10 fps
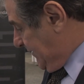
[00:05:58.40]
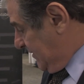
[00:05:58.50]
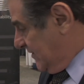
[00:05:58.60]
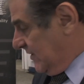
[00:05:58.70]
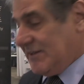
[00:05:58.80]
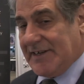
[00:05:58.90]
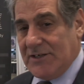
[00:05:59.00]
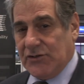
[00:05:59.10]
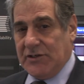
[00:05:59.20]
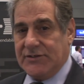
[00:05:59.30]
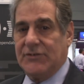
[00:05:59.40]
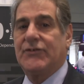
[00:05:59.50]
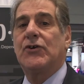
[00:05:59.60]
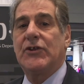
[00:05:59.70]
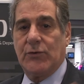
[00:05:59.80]
This essentially is the
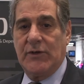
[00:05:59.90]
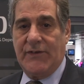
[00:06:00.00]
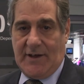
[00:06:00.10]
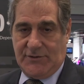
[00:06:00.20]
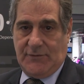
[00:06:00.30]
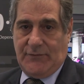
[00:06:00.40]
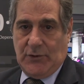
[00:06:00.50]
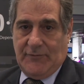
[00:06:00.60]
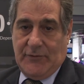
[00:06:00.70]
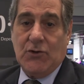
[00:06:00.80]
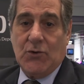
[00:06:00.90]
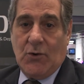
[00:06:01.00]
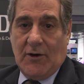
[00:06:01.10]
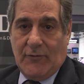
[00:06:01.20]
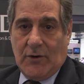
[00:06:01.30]
33,000 foot
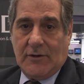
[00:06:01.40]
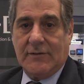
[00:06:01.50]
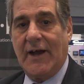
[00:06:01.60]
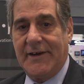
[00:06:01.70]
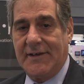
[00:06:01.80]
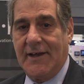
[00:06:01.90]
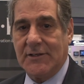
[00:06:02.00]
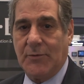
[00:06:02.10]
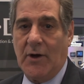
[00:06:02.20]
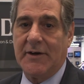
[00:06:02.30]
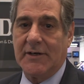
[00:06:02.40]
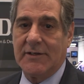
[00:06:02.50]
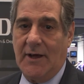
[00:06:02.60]
view of our IDX product